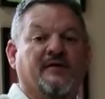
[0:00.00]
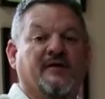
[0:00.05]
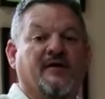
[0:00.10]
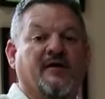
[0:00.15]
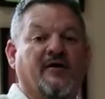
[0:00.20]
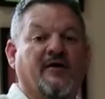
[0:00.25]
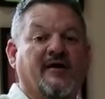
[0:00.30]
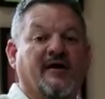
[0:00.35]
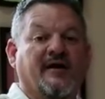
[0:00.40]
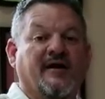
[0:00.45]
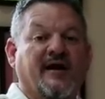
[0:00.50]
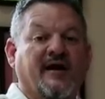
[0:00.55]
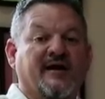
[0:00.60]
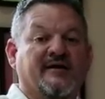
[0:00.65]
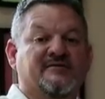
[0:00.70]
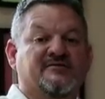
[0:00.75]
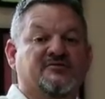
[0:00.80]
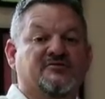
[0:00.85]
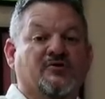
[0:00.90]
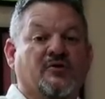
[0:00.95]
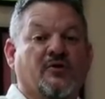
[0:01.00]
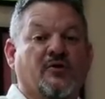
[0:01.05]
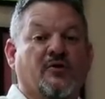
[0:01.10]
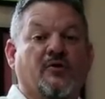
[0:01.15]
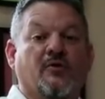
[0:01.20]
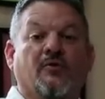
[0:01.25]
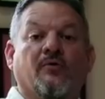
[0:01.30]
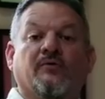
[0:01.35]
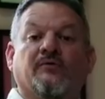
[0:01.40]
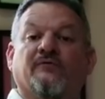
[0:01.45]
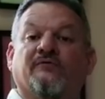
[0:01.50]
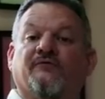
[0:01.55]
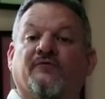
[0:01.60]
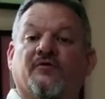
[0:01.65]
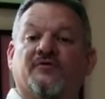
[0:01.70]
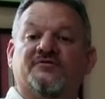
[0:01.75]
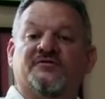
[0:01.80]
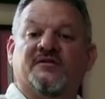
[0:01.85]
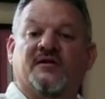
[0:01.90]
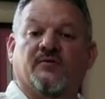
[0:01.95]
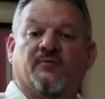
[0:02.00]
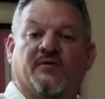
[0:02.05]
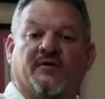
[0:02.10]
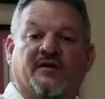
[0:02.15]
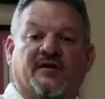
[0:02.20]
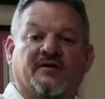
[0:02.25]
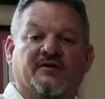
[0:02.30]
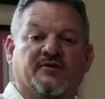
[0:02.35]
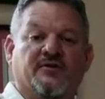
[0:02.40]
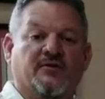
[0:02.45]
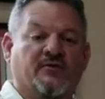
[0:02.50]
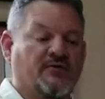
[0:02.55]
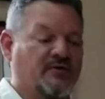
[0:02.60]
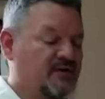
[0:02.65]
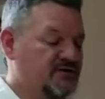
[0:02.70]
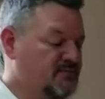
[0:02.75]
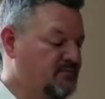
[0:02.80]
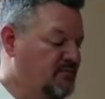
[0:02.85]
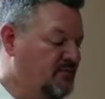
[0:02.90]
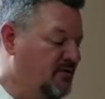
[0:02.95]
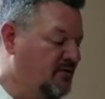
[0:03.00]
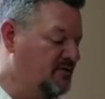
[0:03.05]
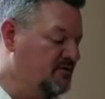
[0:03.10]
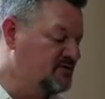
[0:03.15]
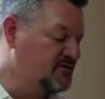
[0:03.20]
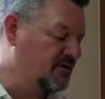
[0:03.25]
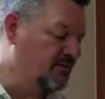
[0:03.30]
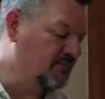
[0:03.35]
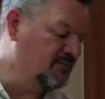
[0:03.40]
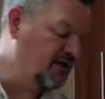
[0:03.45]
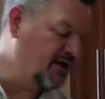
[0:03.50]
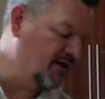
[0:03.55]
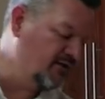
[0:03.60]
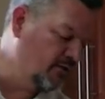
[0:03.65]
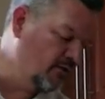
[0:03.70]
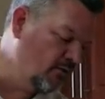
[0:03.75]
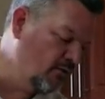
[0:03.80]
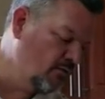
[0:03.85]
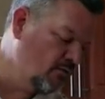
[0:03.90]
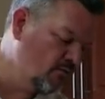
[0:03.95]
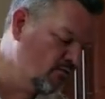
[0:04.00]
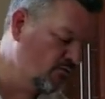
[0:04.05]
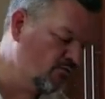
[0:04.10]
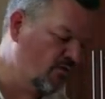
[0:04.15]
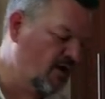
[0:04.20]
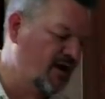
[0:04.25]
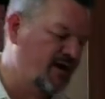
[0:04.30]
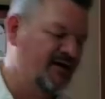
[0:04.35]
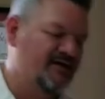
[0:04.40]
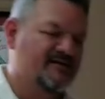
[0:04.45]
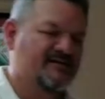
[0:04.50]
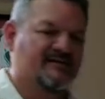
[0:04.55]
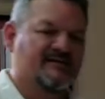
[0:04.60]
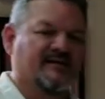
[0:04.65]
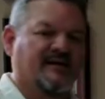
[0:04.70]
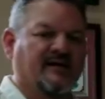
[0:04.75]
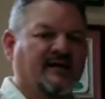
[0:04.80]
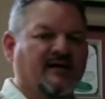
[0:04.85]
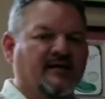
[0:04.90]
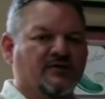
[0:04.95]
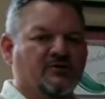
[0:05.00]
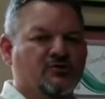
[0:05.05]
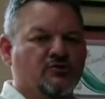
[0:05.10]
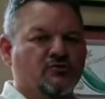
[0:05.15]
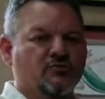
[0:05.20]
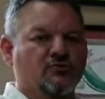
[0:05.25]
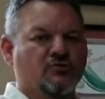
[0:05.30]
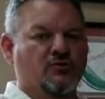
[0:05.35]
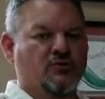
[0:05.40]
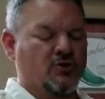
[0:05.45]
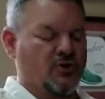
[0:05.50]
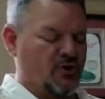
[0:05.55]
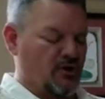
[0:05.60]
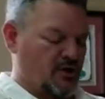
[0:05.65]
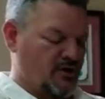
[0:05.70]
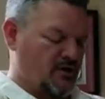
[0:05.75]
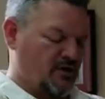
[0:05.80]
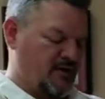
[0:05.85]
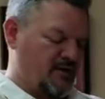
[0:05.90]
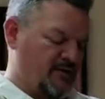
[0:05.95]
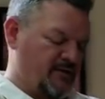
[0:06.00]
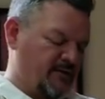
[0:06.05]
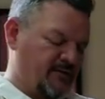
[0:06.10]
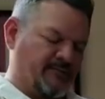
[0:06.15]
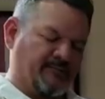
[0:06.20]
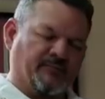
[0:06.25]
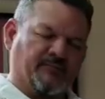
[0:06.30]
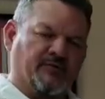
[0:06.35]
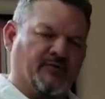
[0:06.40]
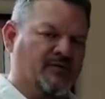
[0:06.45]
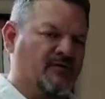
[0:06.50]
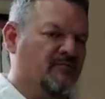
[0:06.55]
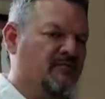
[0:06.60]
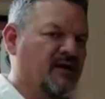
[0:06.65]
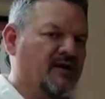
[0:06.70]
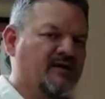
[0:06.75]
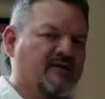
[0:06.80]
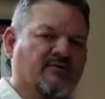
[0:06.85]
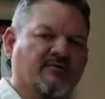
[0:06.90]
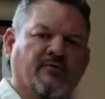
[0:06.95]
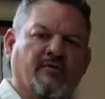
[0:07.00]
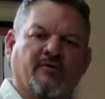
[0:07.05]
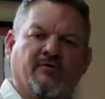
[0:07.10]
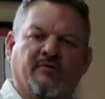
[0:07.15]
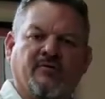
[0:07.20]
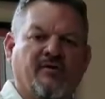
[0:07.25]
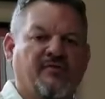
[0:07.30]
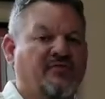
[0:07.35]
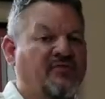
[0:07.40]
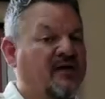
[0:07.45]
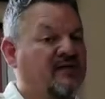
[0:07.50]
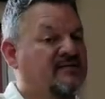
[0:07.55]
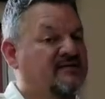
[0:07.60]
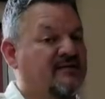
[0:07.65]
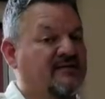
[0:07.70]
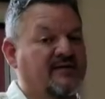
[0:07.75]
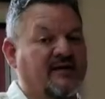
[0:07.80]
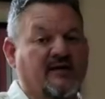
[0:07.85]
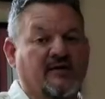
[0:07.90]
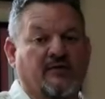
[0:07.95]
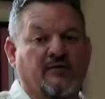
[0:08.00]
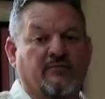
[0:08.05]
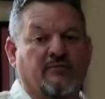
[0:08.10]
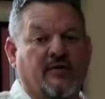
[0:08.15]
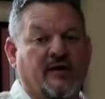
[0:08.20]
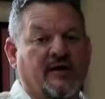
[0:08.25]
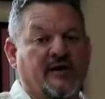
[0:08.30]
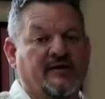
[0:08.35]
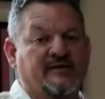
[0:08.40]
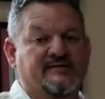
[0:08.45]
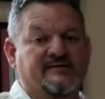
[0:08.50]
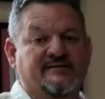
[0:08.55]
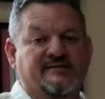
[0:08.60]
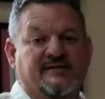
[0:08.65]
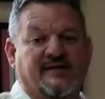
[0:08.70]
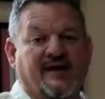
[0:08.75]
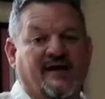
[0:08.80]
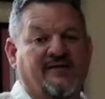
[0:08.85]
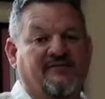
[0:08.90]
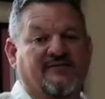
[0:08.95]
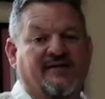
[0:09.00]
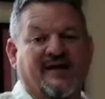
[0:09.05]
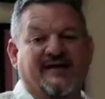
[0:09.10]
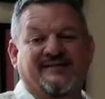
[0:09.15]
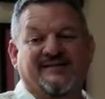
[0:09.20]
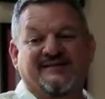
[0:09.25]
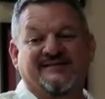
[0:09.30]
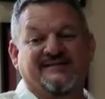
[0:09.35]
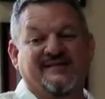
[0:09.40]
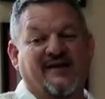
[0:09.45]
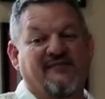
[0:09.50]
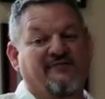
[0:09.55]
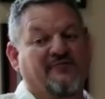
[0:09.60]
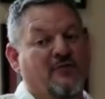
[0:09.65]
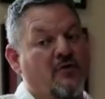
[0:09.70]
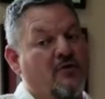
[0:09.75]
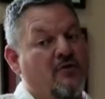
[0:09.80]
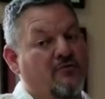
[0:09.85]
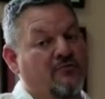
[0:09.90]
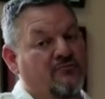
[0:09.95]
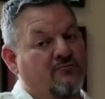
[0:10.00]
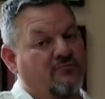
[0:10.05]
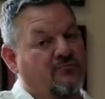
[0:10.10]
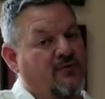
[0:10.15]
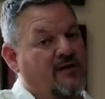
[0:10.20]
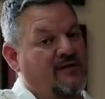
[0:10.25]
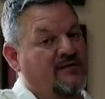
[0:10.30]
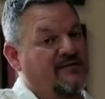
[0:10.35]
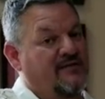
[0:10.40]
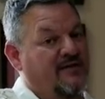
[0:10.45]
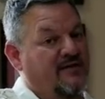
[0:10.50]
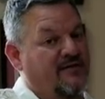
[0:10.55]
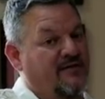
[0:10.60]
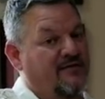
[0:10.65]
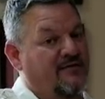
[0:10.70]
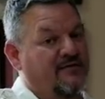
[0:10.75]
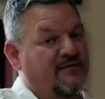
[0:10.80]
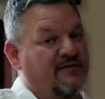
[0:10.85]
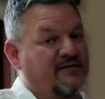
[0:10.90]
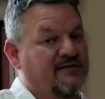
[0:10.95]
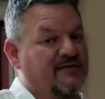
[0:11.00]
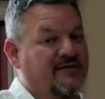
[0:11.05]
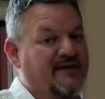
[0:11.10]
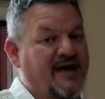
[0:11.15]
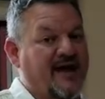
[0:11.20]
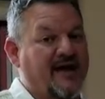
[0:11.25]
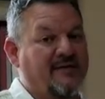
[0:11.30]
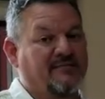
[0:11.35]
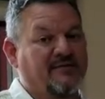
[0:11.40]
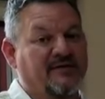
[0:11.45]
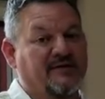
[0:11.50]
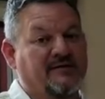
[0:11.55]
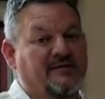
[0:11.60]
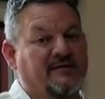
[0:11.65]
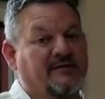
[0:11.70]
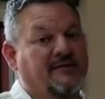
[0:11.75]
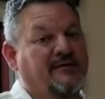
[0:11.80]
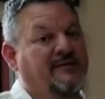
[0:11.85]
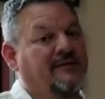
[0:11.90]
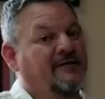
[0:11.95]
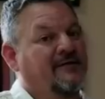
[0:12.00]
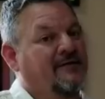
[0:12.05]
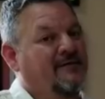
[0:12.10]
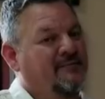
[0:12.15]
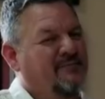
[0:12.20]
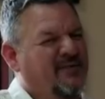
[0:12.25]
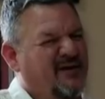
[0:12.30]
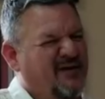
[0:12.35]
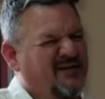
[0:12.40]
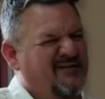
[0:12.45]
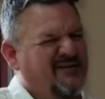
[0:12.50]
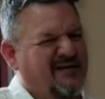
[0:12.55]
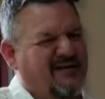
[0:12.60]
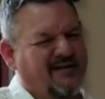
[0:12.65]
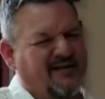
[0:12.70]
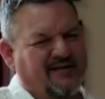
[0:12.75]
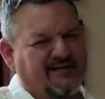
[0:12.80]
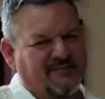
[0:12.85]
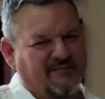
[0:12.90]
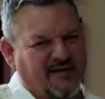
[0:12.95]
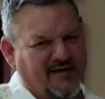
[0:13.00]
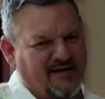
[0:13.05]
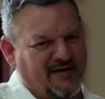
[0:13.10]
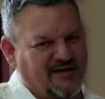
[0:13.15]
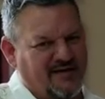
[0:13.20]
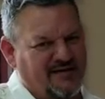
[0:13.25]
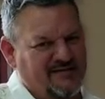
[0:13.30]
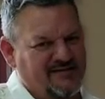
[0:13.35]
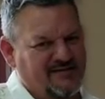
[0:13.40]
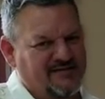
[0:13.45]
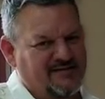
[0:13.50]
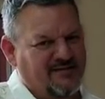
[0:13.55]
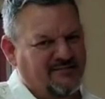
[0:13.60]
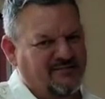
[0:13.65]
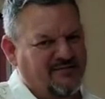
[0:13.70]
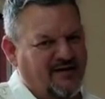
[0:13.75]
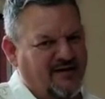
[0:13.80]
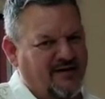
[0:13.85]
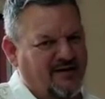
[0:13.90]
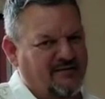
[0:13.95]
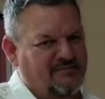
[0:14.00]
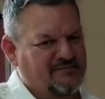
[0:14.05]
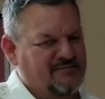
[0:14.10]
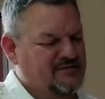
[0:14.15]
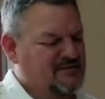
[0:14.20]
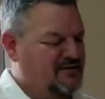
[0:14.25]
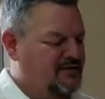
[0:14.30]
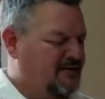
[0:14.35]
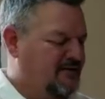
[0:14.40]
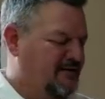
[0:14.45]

Alright guys, so first thing we're going to do is put some yellow rice to cook. You can make your own authentic yellow rice. I've got the saffron right there in the cabinet, but I like to make it easy sometimes,